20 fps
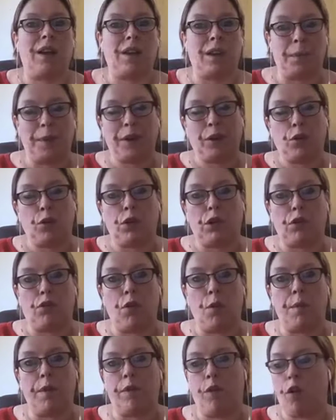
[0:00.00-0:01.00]
make sure it's a group
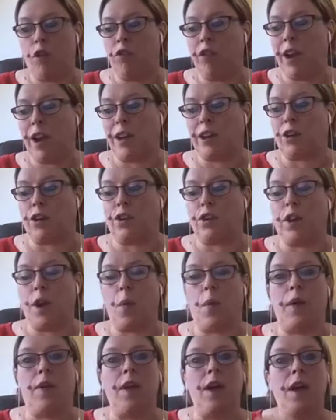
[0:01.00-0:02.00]
you've got a relationship
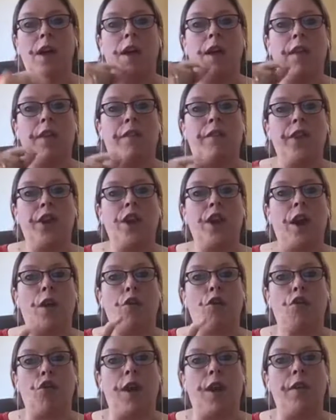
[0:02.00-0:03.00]
with. The video,
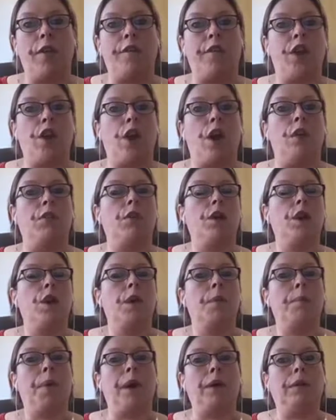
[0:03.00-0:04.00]
create the video,
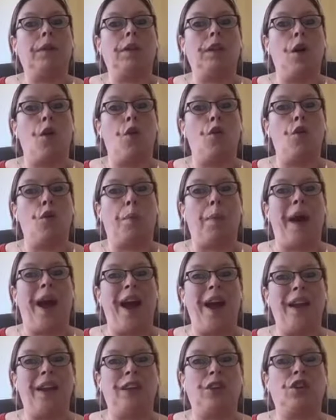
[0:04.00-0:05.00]
post it on your
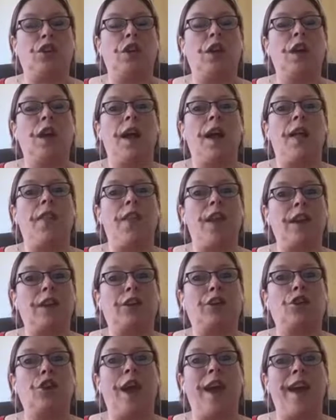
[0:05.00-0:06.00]
page, and then
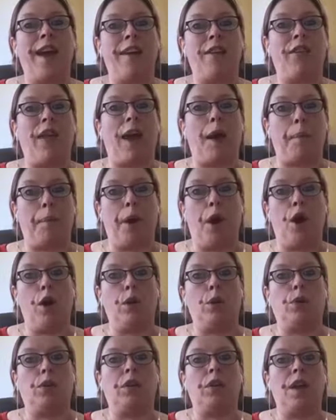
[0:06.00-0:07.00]
share that post
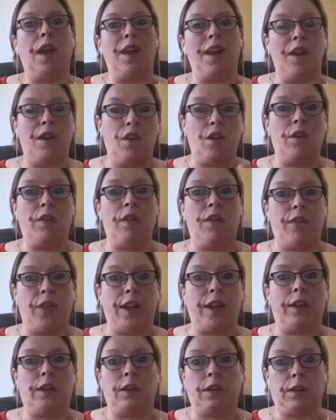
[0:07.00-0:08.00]
in this
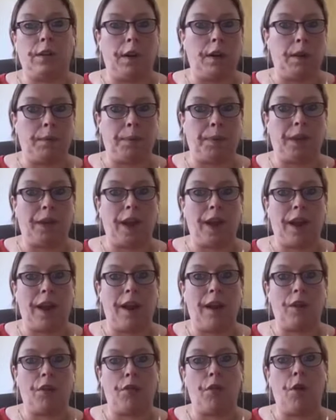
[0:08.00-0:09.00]
particular
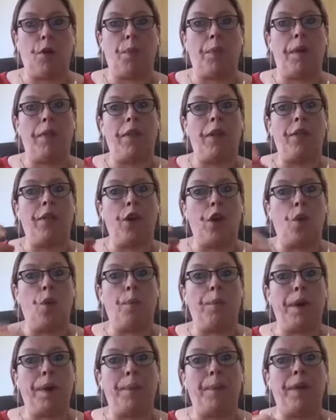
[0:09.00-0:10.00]
group. And then the
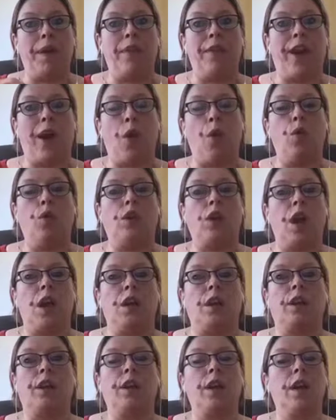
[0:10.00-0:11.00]
people in that audience
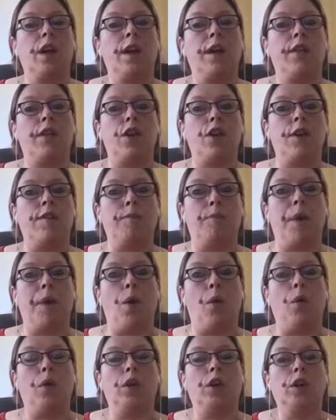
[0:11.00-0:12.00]
that you've
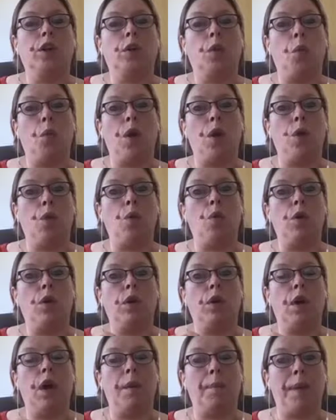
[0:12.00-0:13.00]
built will
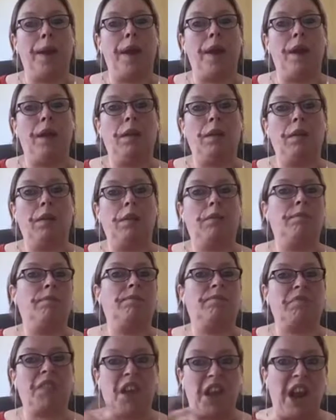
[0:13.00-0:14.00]
be
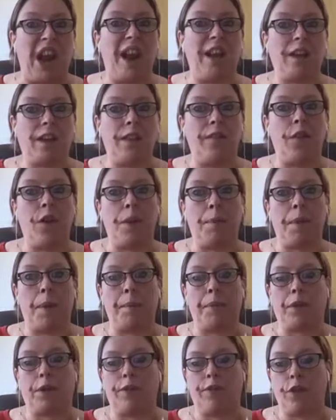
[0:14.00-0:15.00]
collectively
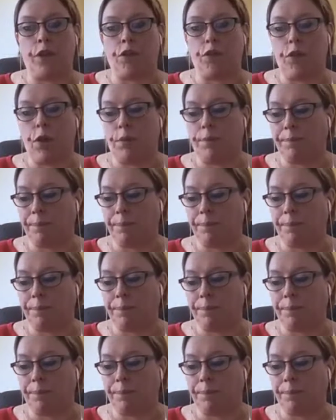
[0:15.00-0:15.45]
members of the group.